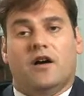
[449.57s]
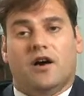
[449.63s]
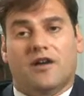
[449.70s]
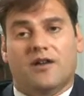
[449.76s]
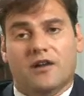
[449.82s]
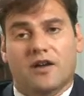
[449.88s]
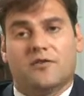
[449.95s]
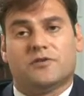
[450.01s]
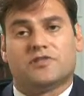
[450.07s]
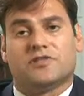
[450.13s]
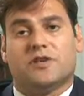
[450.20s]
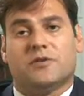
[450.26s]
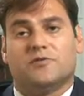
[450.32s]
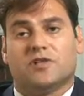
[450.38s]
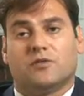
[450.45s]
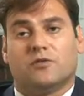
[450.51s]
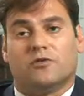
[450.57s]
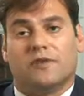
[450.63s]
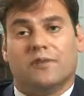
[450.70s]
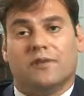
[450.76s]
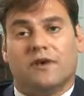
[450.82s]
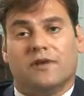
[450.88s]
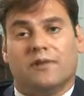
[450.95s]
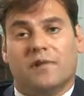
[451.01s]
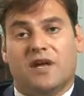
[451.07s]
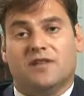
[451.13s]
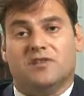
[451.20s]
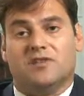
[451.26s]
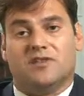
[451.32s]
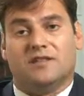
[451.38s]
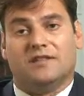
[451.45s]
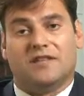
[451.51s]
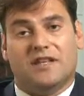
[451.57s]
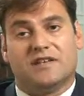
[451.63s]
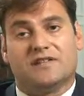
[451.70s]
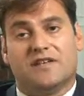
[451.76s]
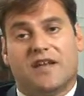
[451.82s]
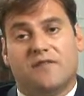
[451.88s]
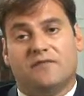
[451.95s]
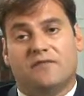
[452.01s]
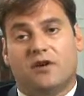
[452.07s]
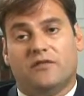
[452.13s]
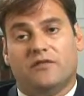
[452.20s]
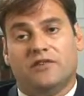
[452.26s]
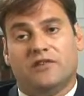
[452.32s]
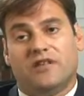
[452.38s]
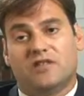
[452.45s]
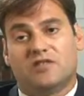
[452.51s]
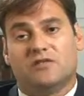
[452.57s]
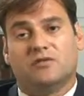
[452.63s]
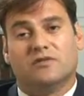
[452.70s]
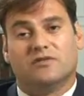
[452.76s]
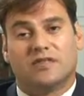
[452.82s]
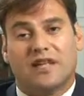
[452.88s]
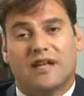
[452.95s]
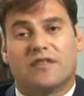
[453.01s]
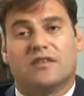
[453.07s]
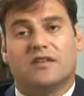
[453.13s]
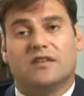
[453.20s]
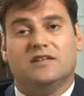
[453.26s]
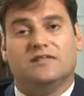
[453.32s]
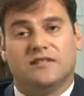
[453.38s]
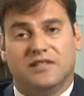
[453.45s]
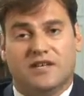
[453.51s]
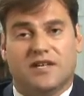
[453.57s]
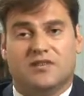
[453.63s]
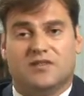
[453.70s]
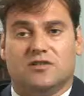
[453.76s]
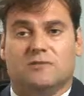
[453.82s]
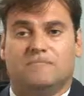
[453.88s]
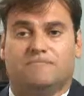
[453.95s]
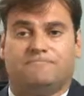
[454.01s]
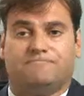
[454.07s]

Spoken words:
Another subject worth bearing mention is that involving the issue of lengthy detention.